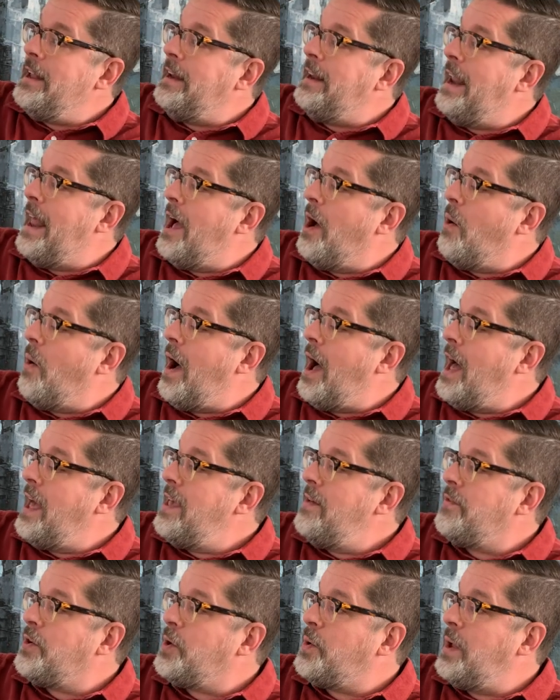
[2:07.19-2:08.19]
Now, I
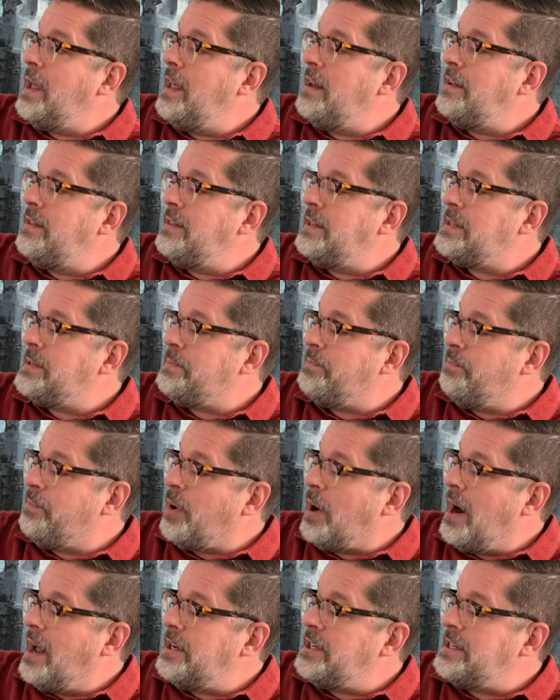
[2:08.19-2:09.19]
have created this
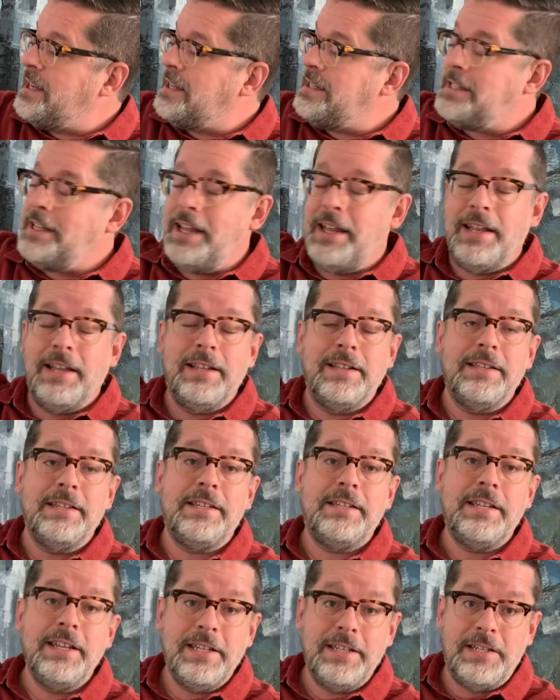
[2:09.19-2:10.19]
project in
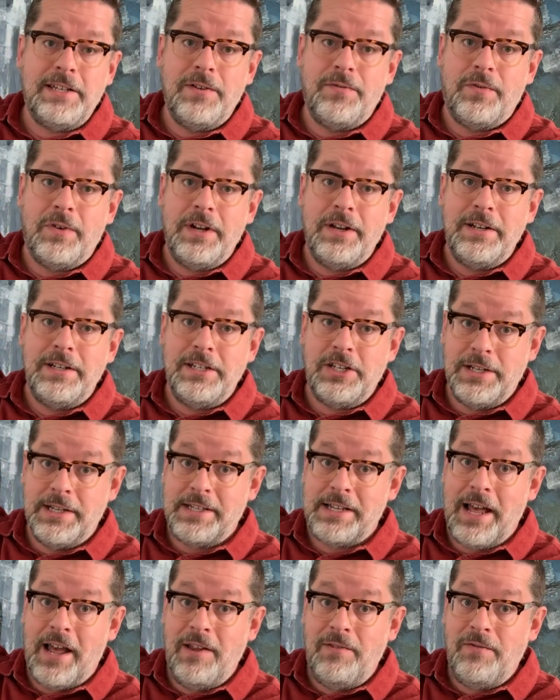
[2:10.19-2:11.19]
six different
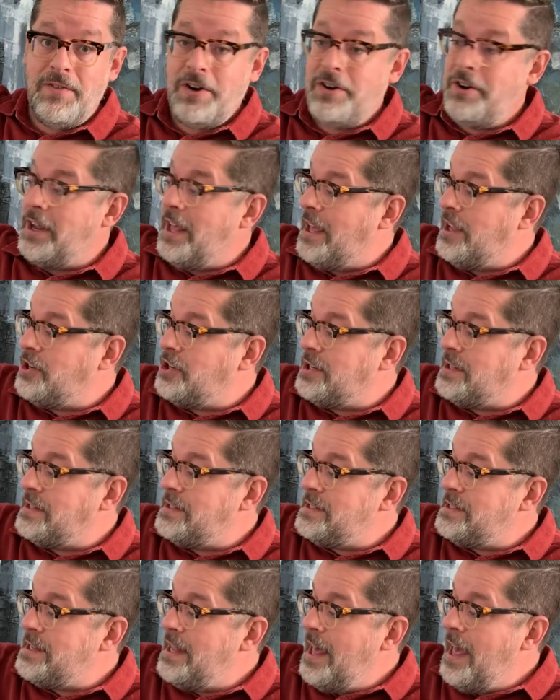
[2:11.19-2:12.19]
design
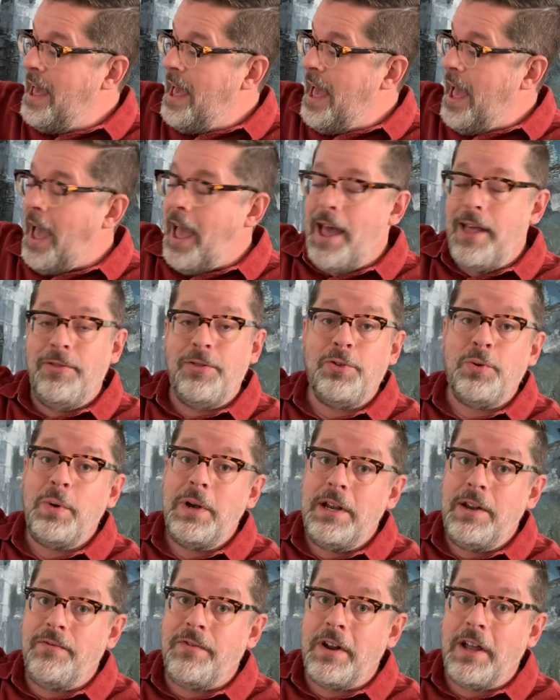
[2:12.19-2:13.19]
variations and three
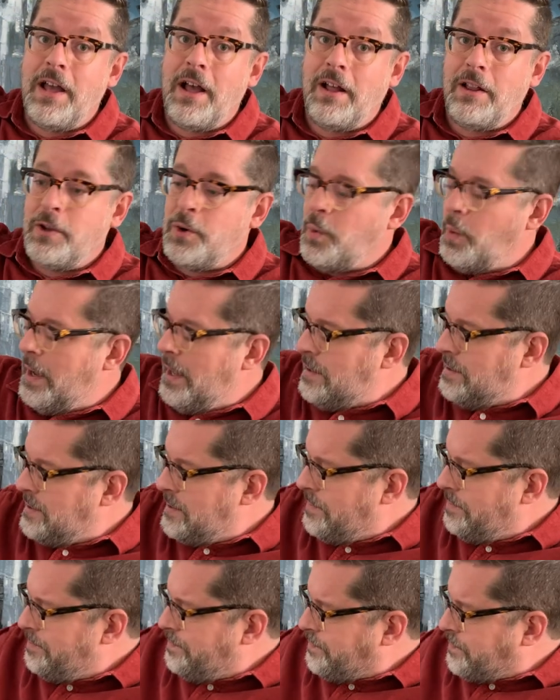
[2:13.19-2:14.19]
different
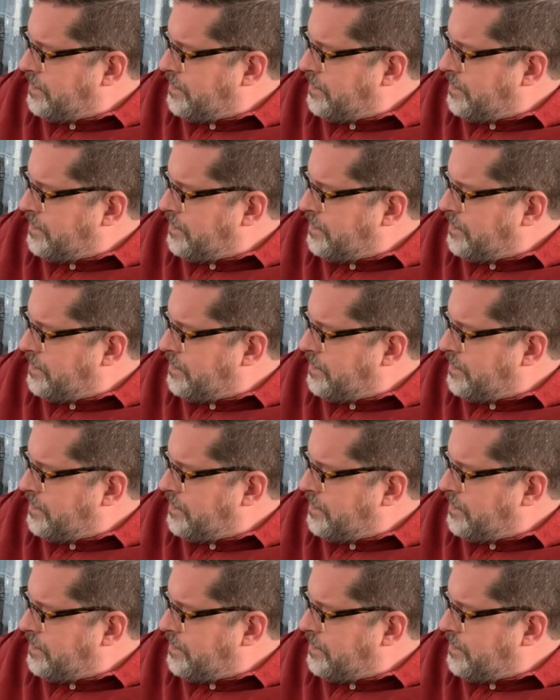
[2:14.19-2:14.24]
colorways.